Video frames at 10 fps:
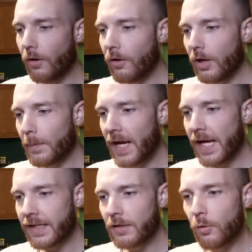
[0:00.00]
Oh, I'm
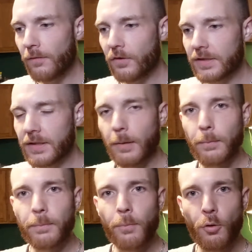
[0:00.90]
headed over
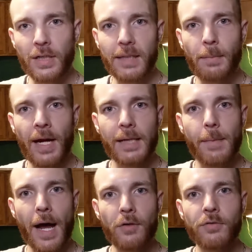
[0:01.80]
to
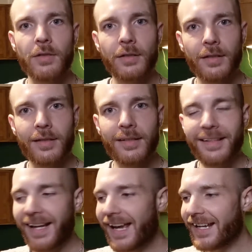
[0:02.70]
Porcupine Mountain.
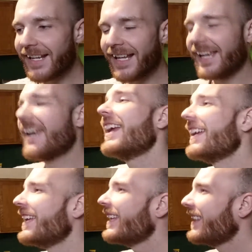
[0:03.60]
And
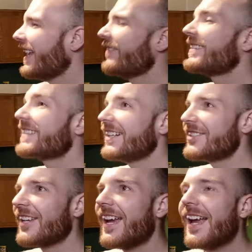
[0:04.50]
they have
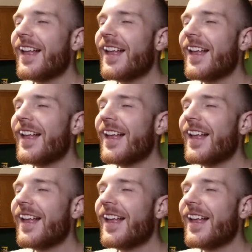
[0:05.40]
such